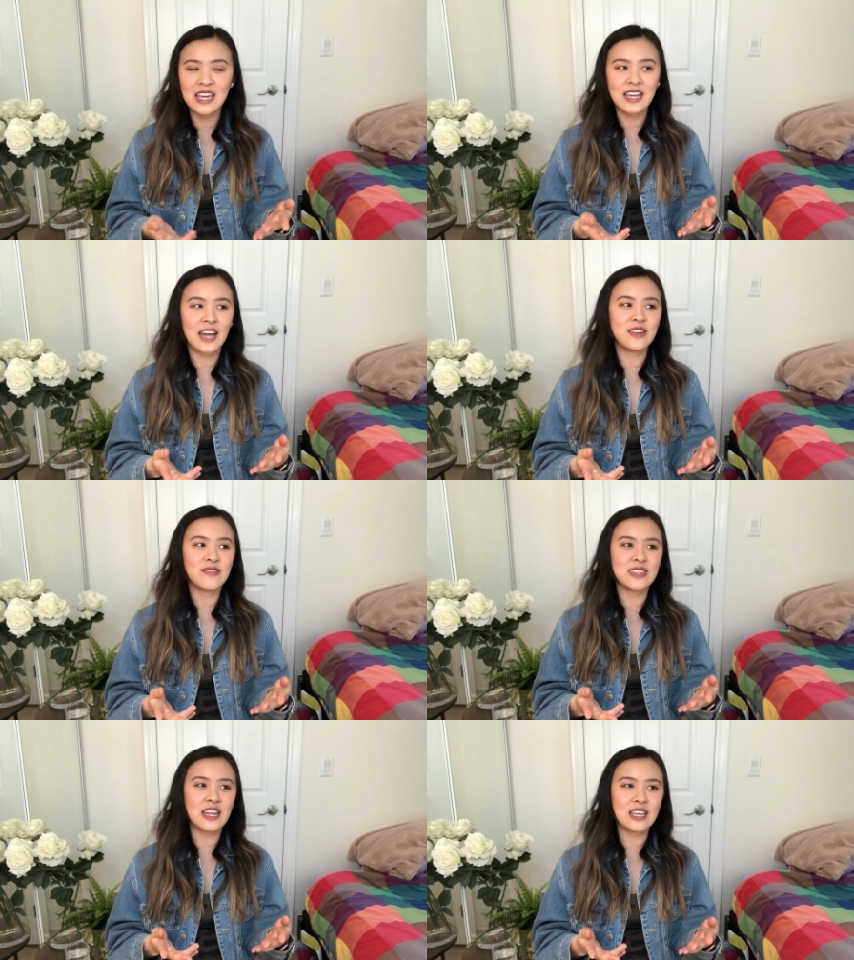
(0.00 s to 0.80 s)
kind of
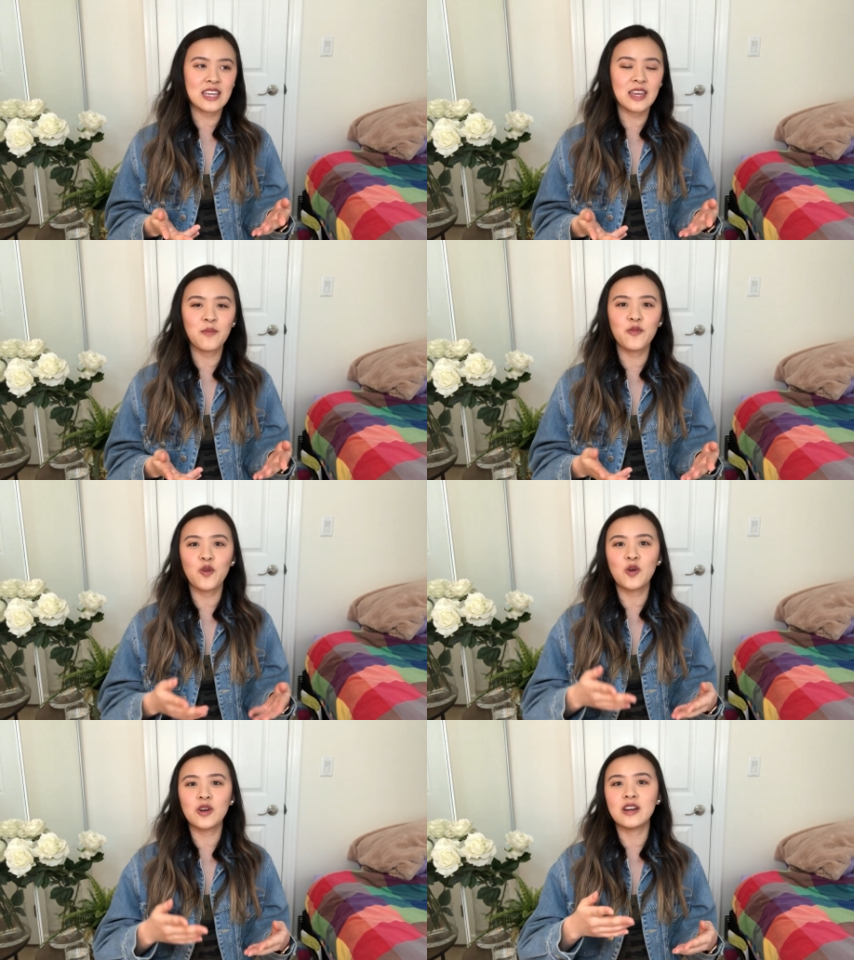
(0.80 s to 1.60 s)
setting it up
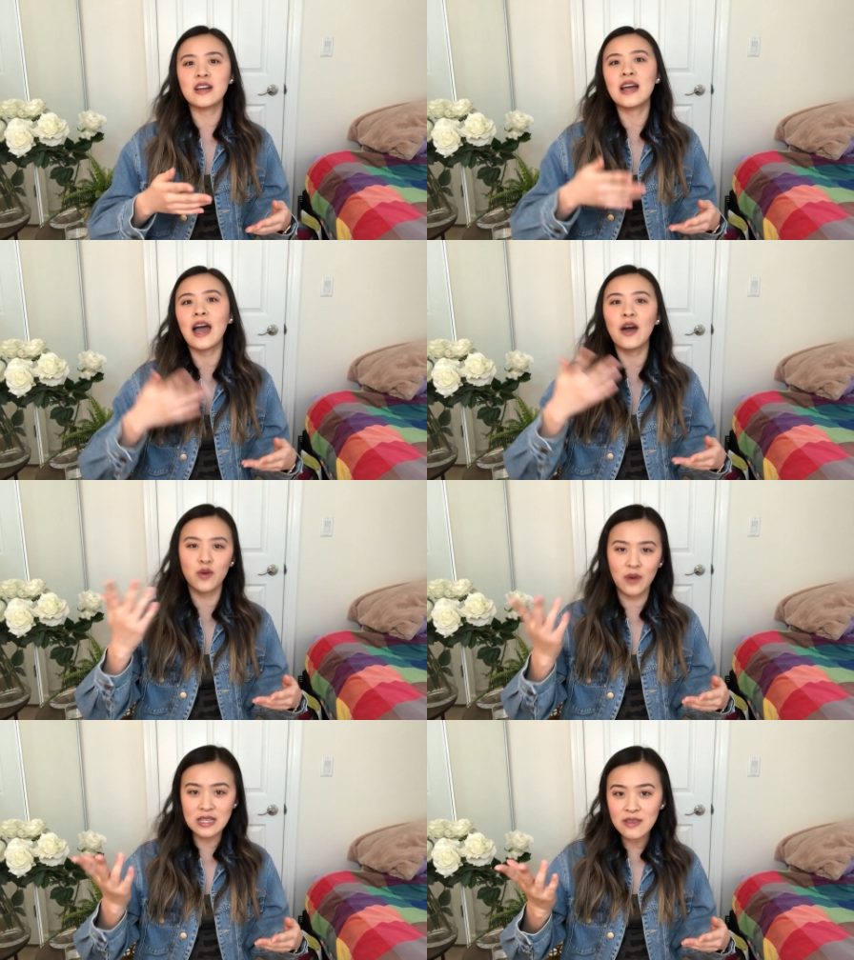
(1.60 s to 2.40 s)
for how
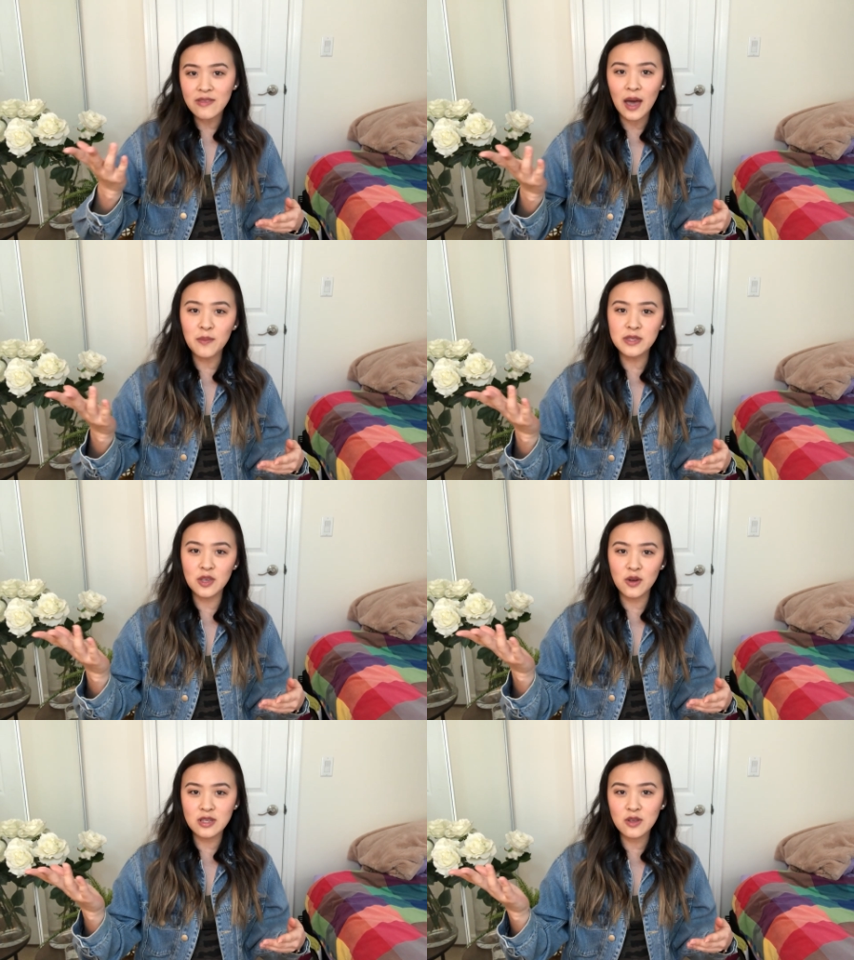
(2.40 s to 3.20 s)
the rest of the
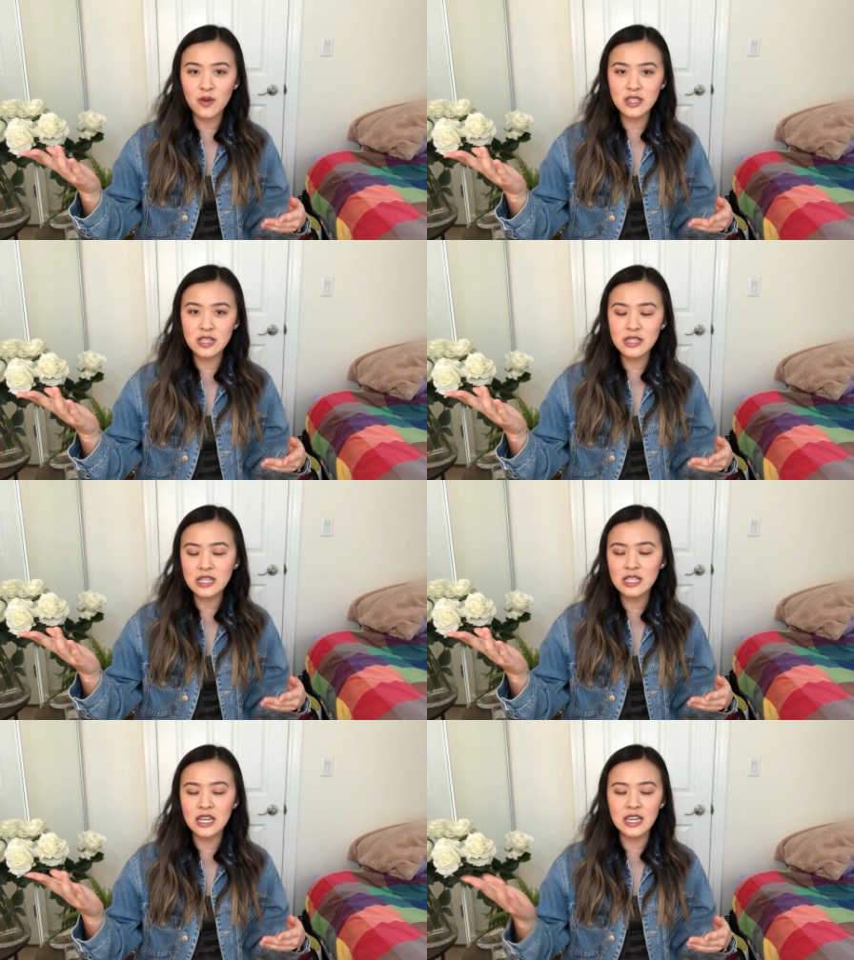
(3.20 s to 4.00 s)
episode is going to
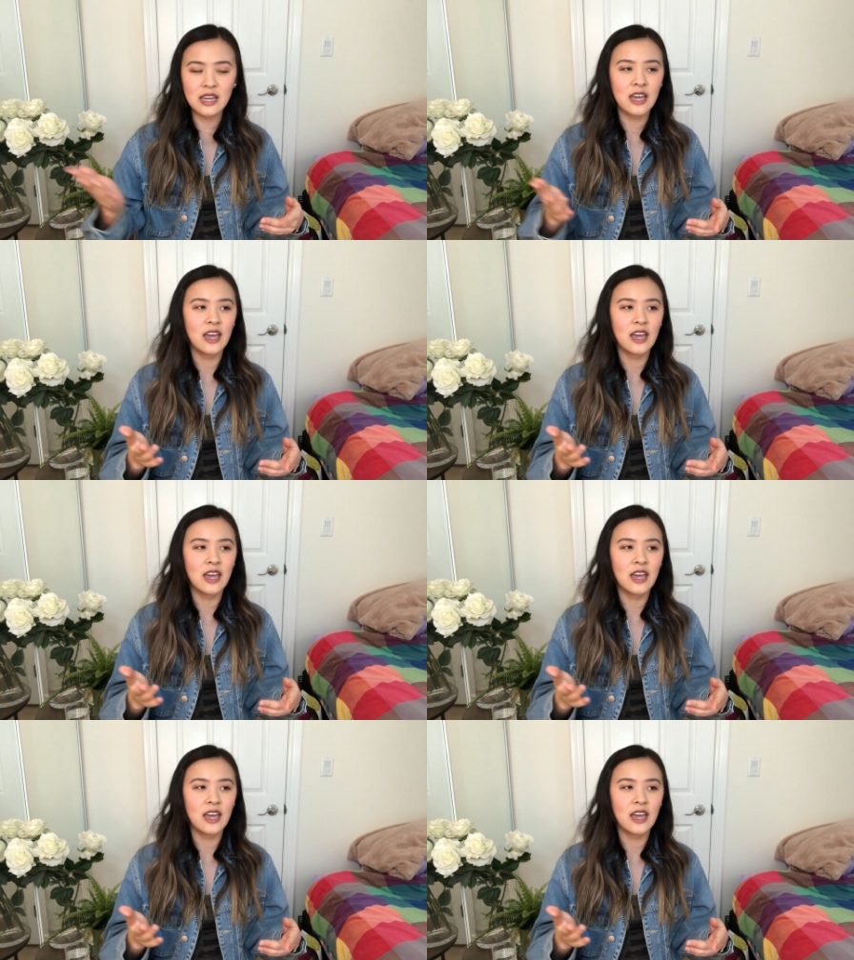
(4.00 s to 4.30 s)
look like.